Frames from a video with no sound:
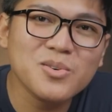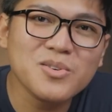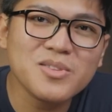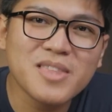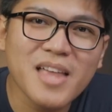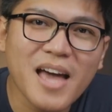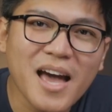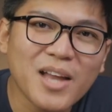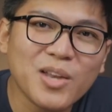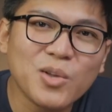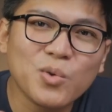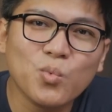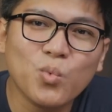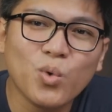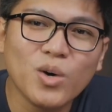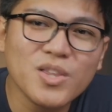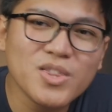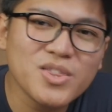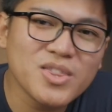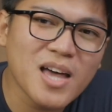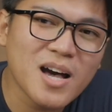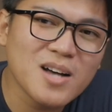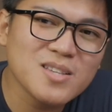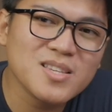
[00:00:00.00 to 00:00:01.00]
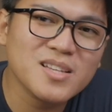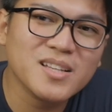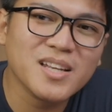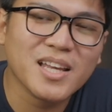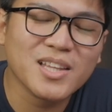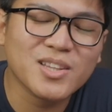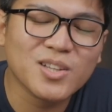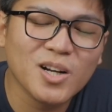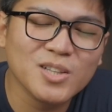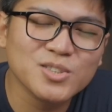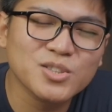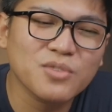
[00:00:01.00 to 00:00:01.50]
that
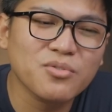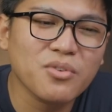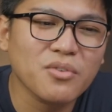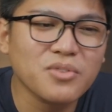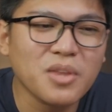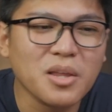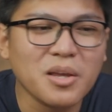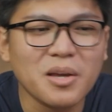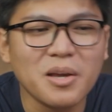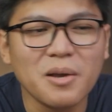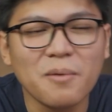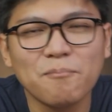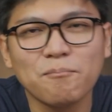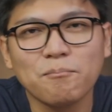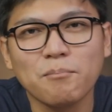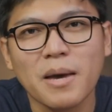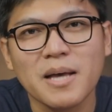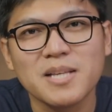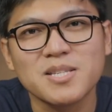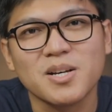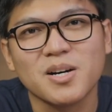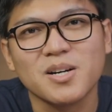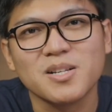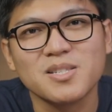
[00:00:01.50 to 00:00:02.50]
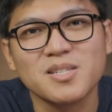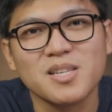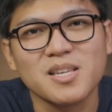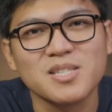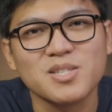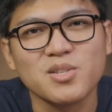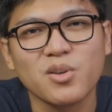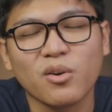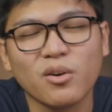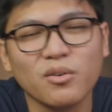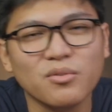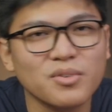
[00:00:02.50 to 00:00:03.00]
1,850 pesos
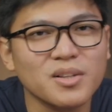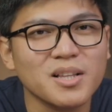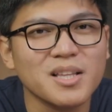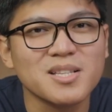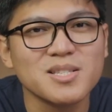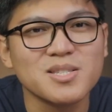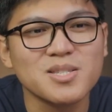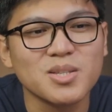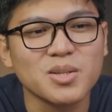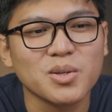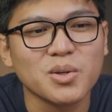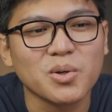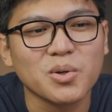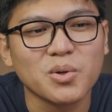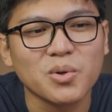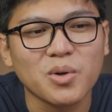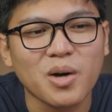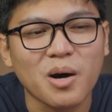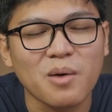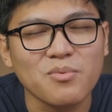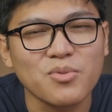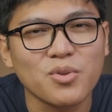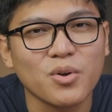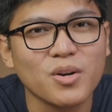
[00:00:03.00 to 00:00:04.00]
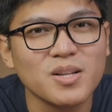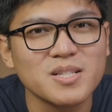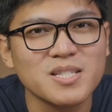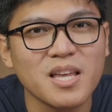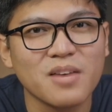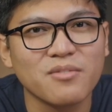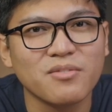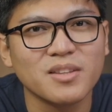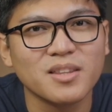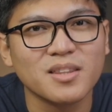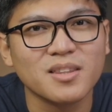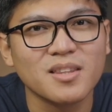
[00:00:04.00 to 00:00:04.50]
is equivalent to
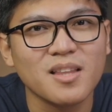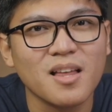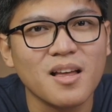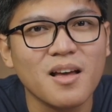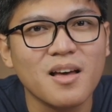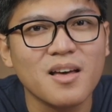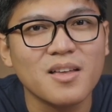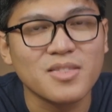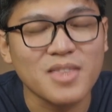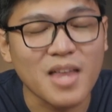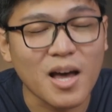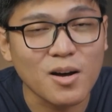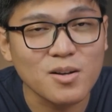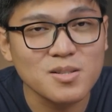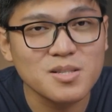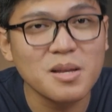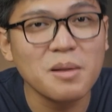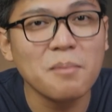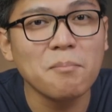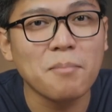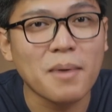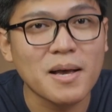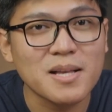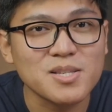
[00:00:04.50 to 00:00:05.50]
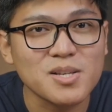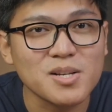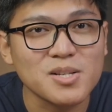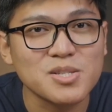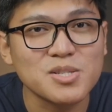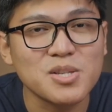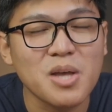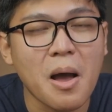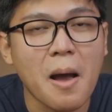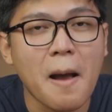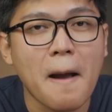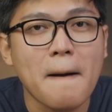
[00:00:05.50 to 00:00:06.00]
37,000
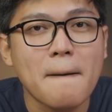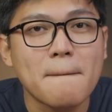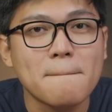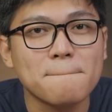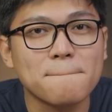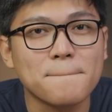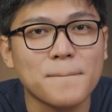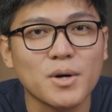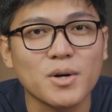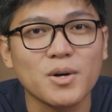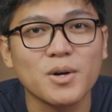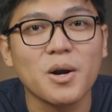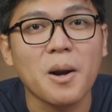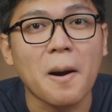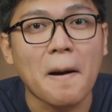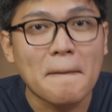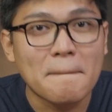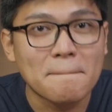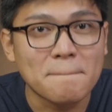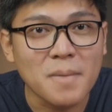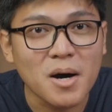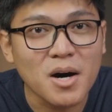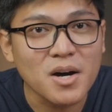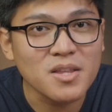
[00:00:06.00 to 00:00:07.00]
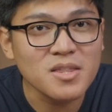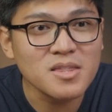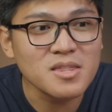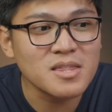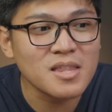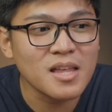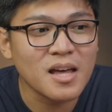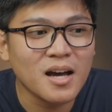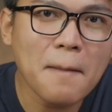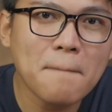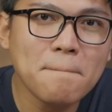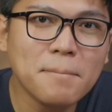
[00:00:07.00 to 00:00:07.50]
pesos per month.
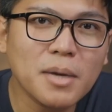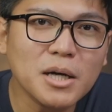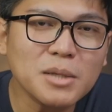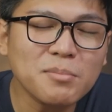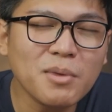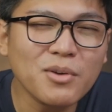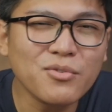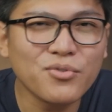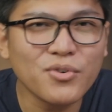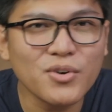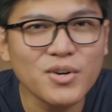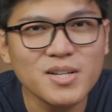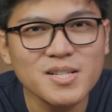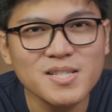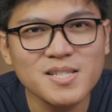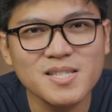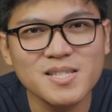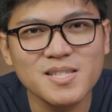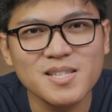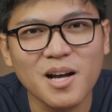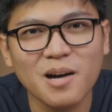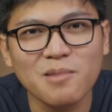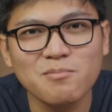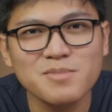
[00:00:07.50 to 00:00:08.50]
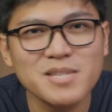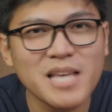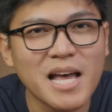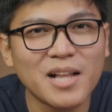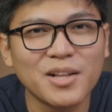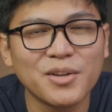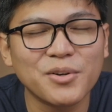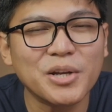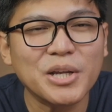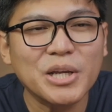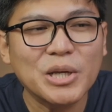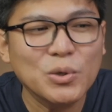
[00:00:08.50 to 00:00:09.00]
But my first
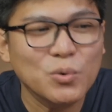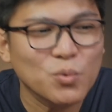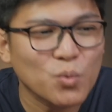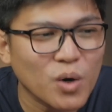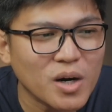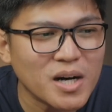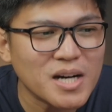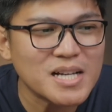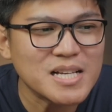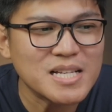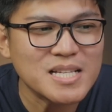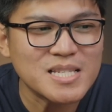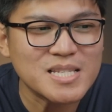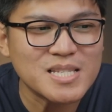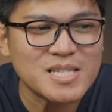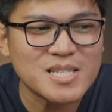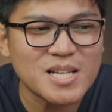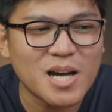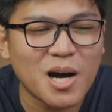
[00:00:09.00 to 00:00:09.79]
salary was